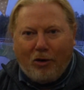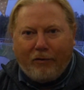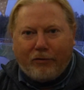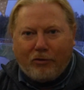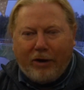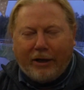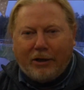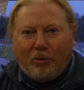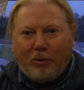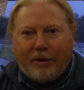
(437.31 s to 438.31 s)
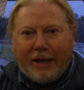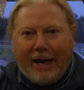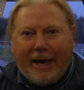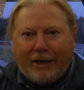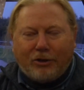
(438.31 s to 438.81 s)
off-grid with
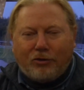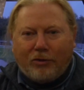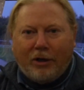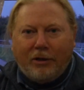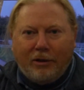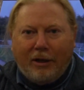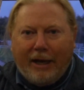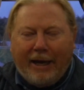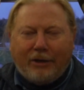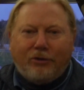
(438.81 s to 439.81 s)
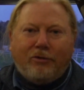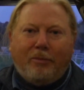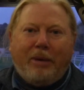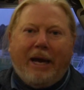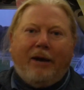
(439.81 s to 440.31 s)
that extra
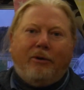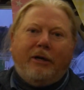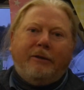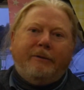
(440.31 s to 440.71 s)
power.